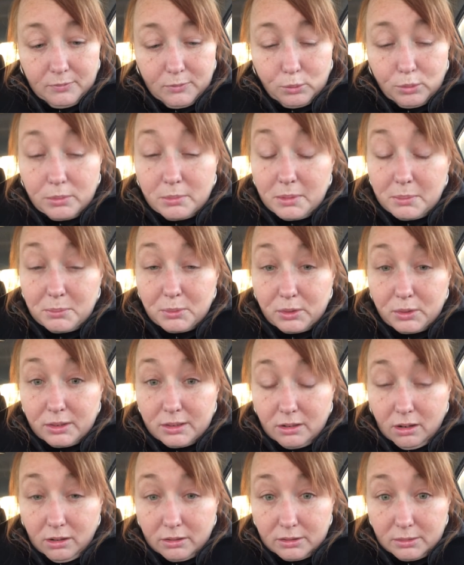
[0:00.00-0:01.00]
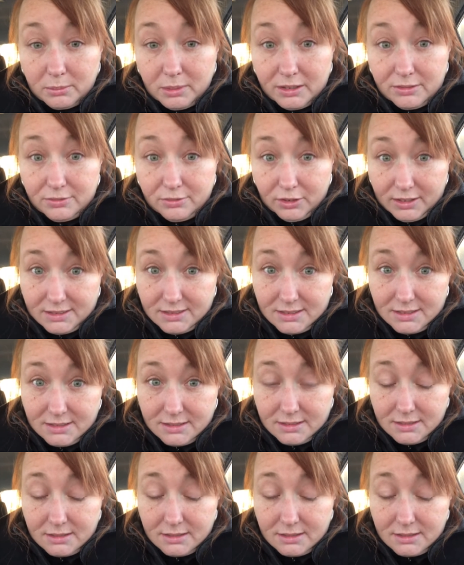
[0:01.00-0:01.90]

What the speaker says: remember and honor my friend.